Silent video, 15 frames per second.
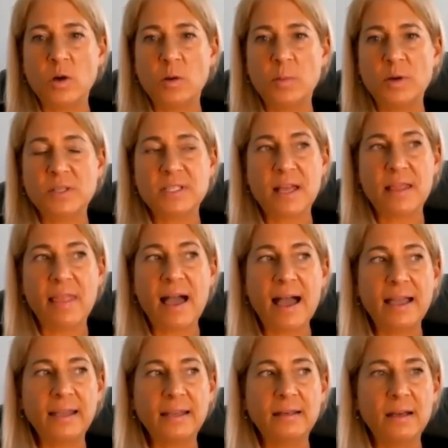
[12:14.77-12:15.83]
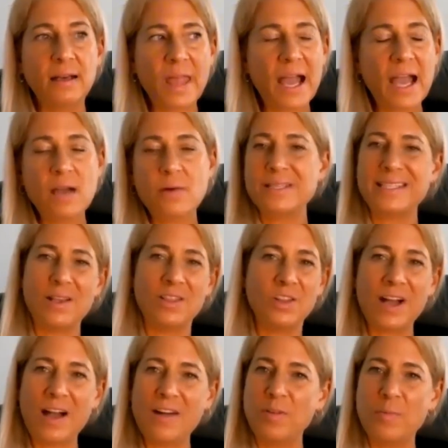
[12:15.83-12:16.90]
QuickBooks Online. I always say,
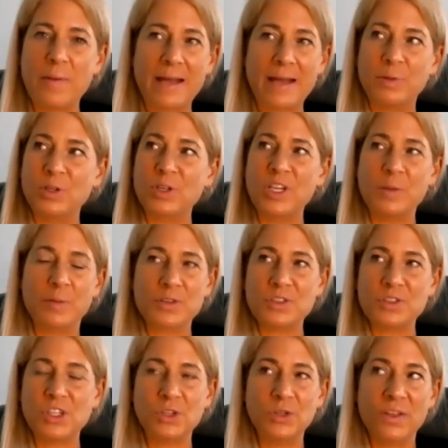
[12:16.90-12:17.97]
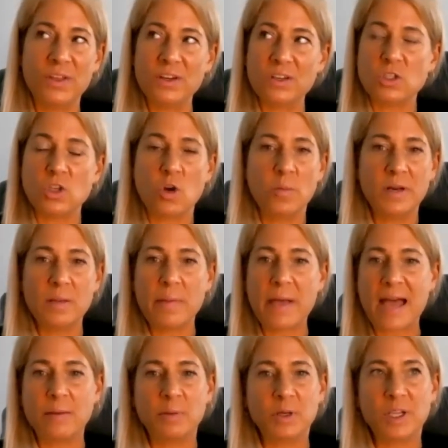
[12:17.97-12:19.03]
look out for bad bookkeepers too. There are so many
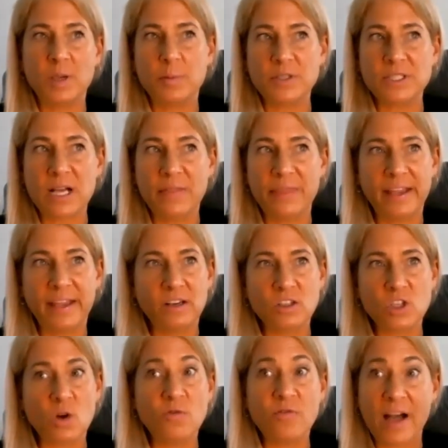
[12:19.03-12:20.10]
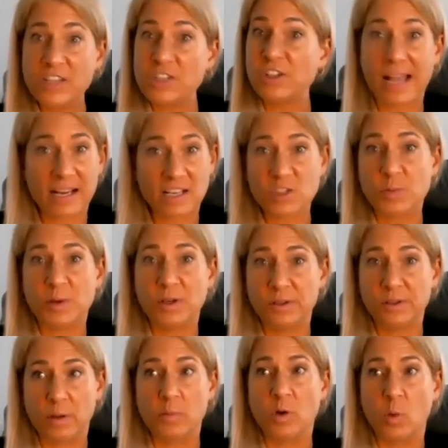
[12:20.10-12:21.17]
bad bookkeepers out there. So find your expert,
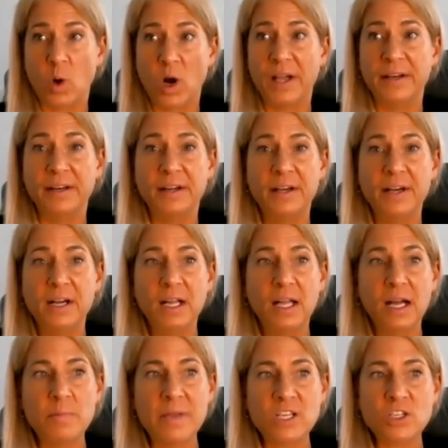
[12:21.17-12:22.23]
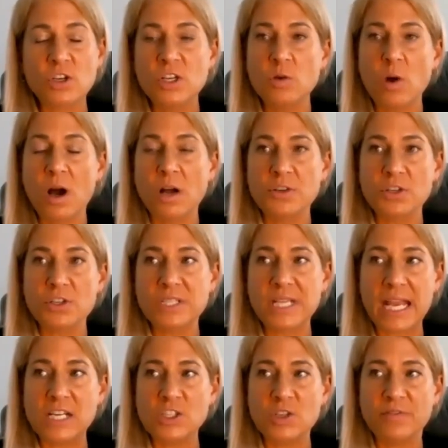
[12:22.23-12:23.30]
number one. Make sure you
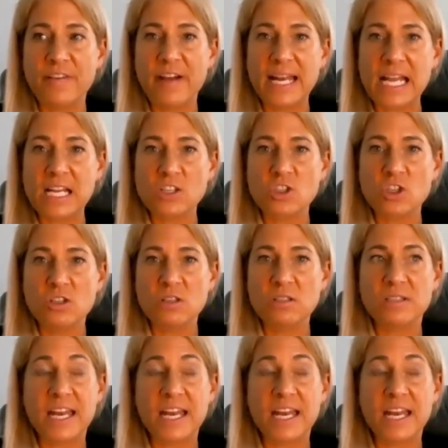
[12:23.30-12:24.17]
understand your financials.